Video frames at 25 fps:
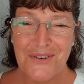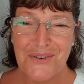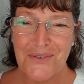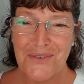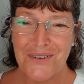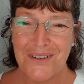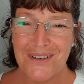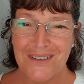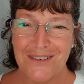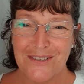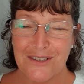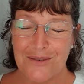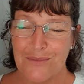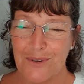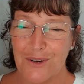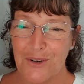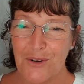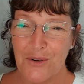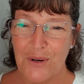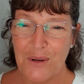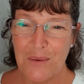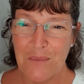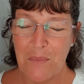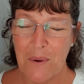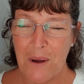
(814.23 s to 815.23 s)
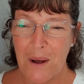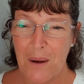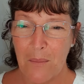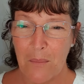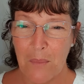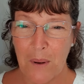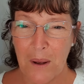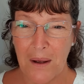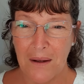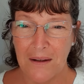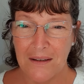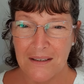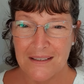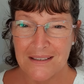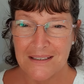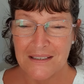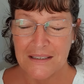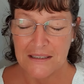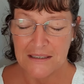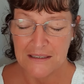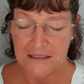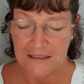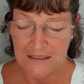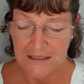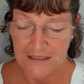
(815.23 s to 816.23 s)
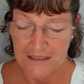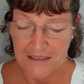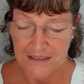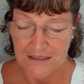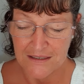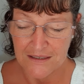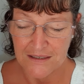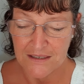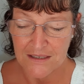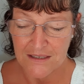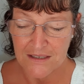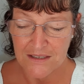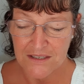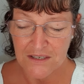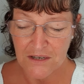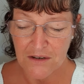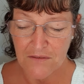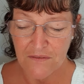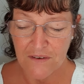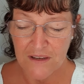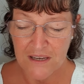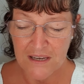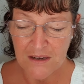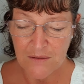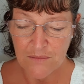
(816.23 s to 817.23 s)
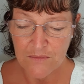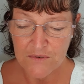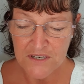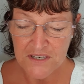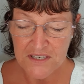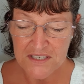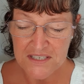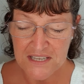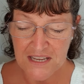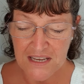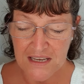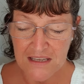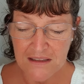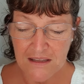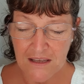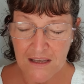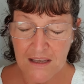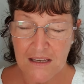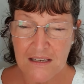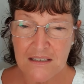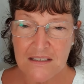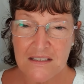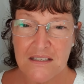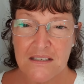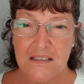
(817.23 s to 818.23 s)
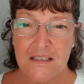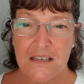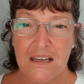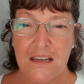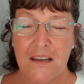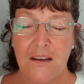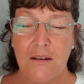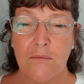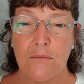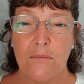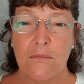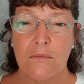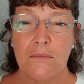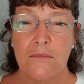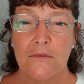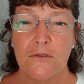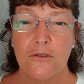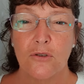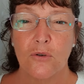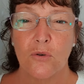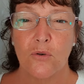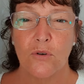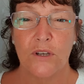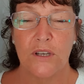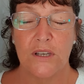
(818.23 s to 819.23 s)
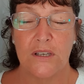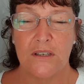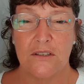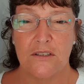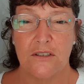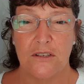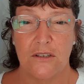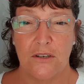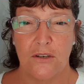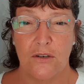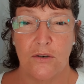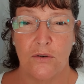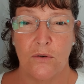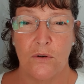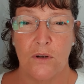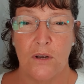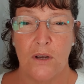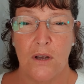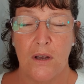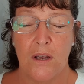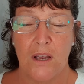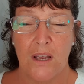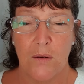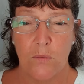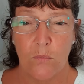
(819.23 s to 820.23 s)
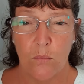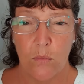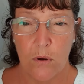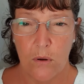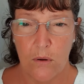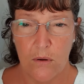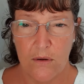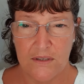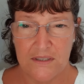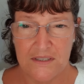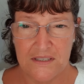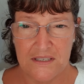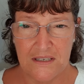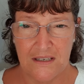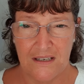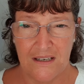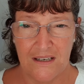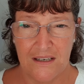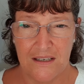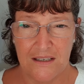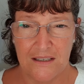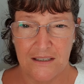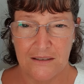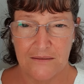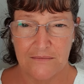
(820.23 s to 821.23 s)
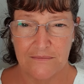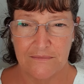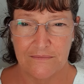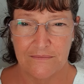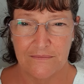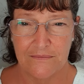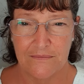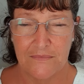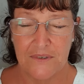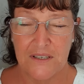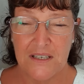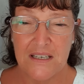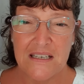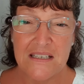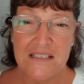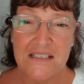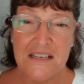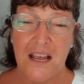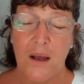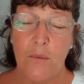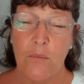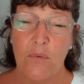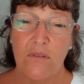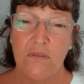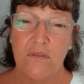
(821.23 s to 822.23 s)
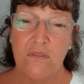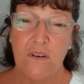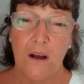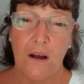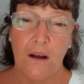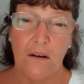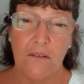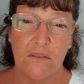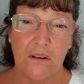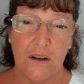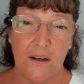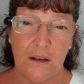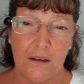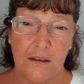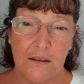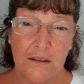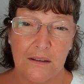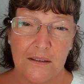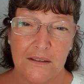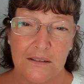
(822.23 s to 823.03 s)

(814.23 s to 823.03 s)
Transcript: talking to him. I call him Papa. So for him to say that it's him talking to you personally is Abba Father.